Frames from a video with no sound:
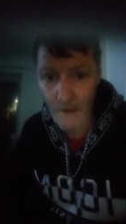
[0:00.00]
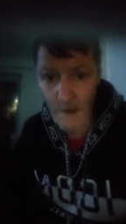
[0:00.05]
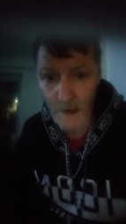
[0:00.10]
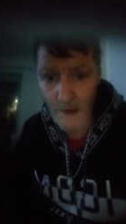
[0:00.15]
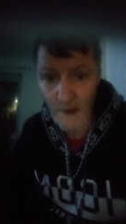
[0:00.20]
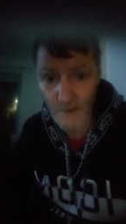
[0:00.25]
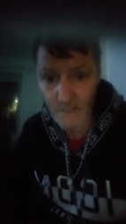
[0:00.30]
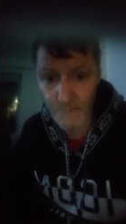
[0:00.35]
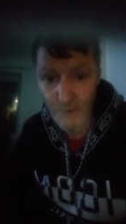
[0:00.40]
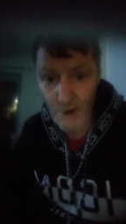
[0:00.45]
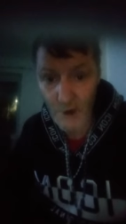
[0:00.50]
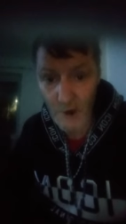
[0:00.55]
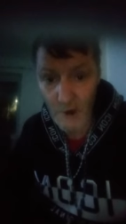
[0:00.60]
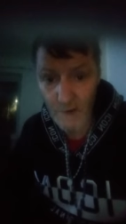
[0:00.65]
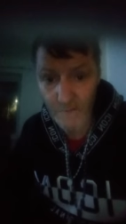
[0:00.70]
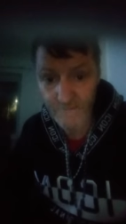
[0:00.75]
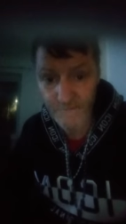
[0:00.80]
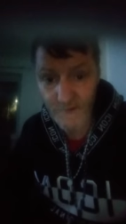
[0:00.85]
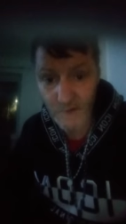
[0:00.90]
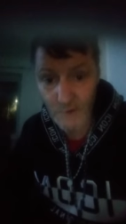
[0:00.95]
I
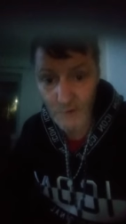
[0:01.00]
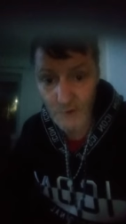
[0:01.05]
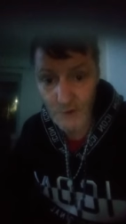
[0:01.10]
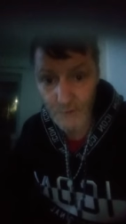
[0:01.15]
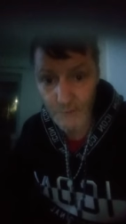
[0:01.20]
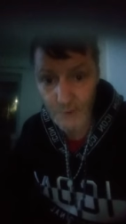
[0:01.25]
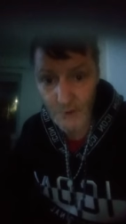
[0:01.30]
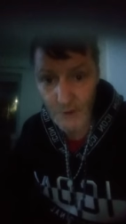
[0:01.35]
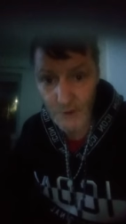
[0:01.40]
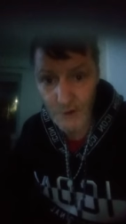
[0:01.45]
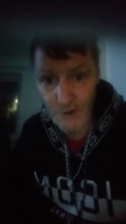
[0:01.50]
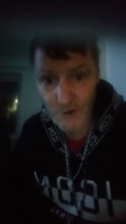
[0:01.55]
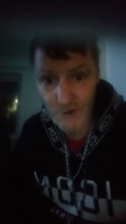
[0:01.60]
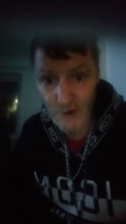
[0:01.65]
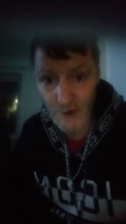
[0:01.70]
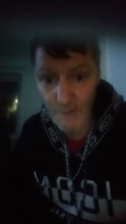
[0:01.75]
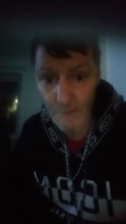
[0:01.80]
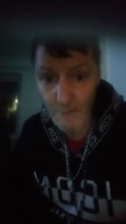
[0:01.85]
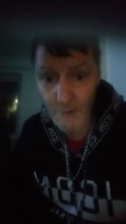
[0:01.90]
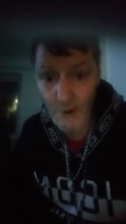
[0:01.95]
brought a few of the
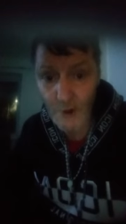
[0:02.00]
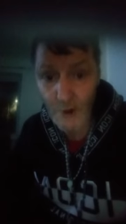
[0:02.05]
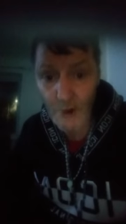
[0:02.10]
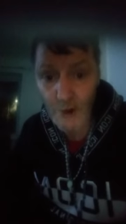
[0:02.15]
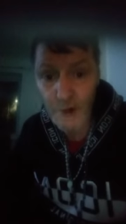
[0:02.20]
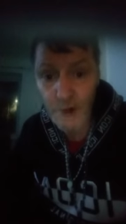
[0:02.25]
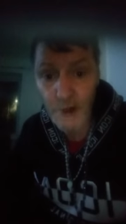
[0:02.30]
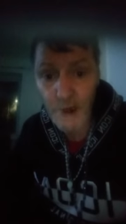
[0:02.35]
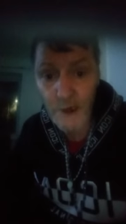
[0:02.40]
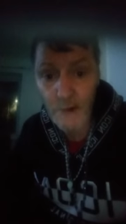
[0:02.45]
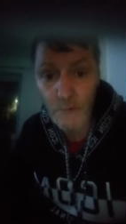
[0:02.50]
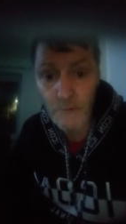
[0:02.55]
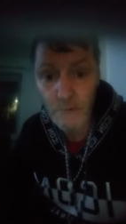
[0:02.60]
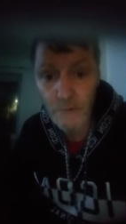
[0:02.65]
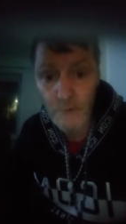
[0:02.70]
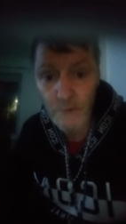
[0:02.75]
boys on board now.